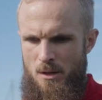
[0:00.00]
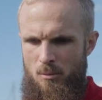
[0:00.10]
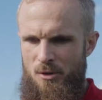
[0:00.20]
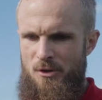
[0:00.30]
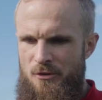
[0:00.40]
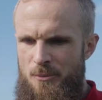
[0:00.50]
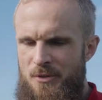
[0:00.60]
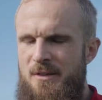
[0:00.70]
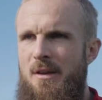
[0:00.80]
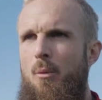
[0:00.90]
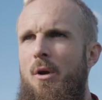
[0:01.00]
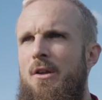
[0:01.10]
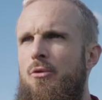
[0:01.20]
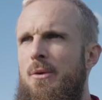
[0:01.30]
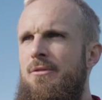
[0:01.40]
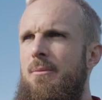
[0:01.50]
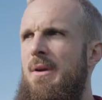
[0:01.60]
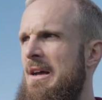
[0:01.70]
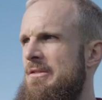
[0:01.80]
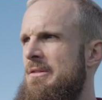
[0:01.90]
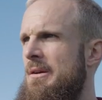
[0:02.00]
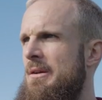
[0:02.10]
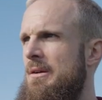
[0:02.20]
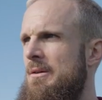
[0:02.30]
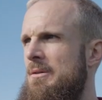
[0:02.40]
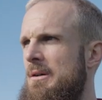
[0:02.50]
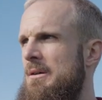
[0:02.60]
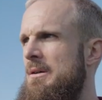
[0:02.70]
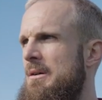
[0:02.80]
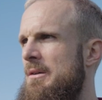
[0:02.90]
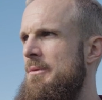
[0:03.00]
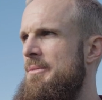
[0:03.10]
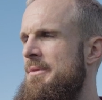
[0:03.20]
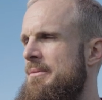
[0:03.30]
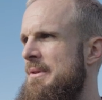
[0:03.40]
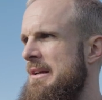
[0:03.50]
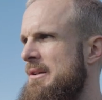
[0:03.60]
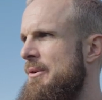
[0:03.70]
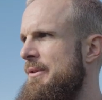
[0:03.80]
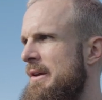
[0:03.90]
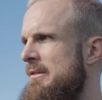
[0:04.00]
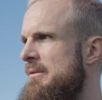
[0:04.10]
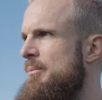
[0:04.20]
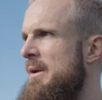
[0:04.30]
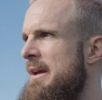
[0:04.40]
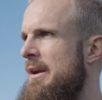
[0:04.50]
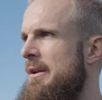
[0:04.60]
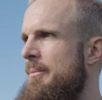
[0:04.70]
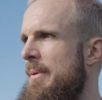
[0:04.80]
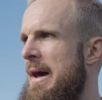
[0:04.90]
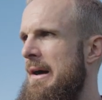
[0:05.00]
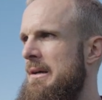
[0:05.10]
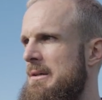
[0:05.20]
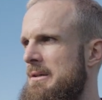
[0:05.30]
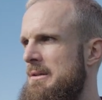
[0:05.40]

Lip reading: Well, there's some things that we want to tweak from last year, you know, some tactical things, playing out of the back,